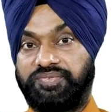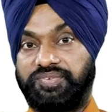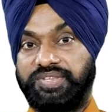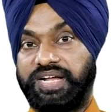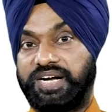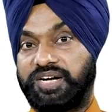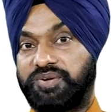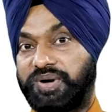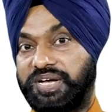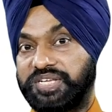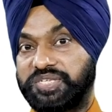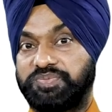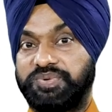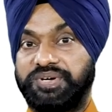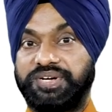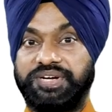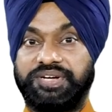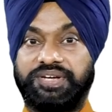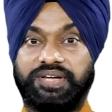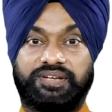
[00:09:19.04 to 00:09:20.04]
with the
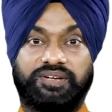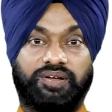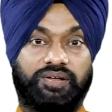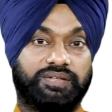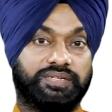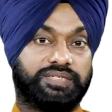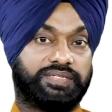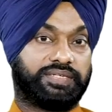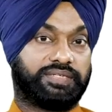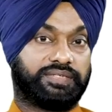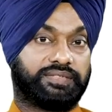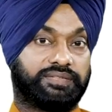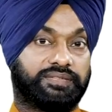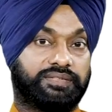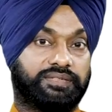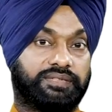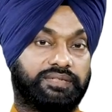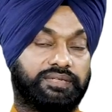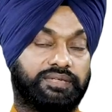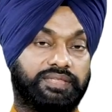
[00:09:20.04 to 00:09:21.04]
advancement in technology
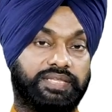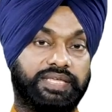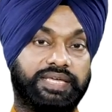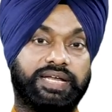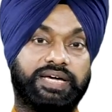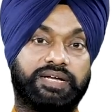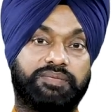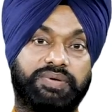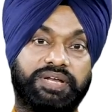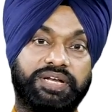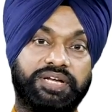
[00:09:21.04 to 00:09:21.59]
there are